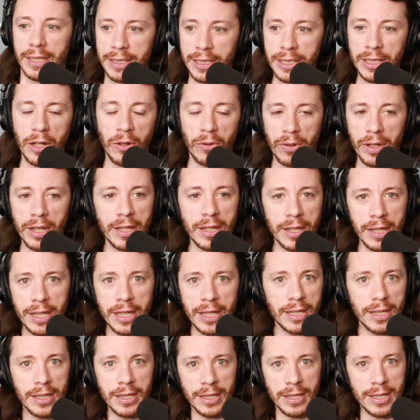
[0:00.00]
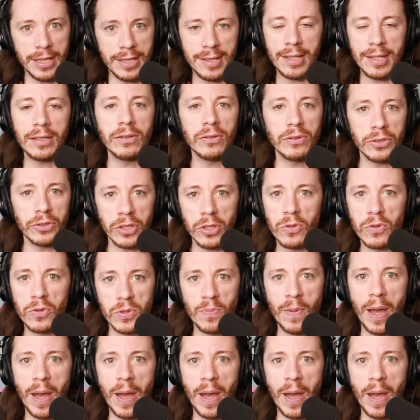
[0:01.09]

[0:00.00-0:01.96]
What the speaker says: single-use